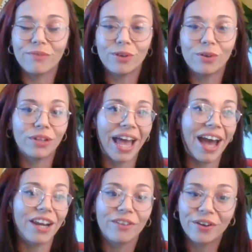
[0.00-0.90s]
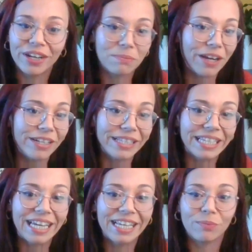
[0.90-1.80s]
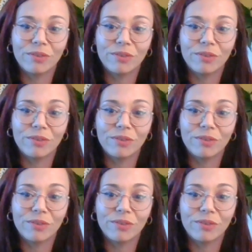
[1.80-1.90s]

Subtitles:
We've all had our own experiences.